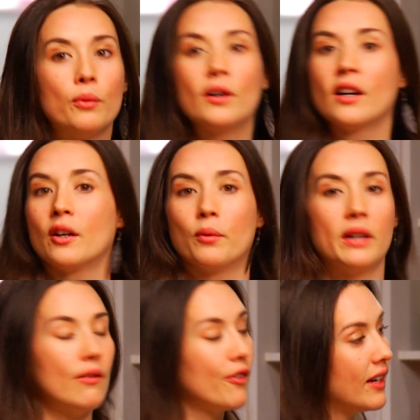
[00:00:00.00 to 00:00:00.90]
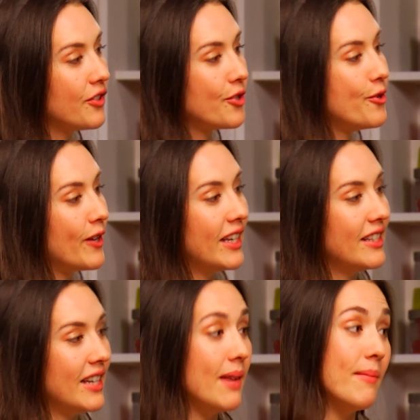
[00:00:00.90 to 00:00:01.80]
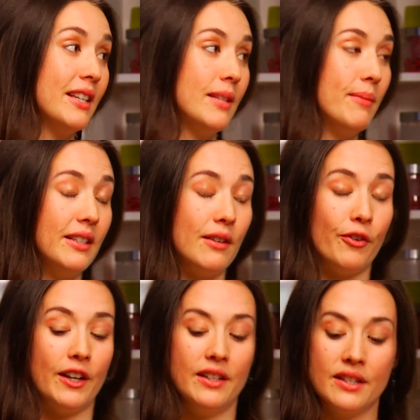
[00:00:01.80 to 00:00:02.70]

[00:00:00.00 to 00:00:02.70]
work or whatever else you're doing that day, it makes a big difference.